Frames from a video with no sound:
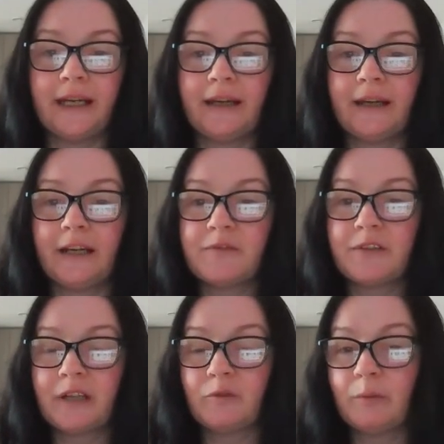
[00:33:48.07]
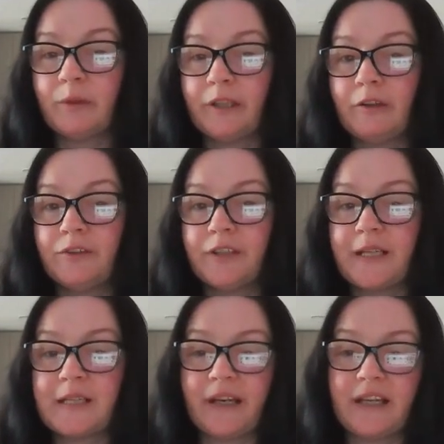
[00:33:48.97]
So I will probably go for
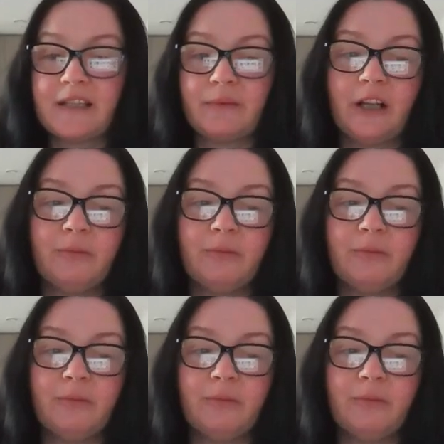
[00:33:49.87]
this one as well.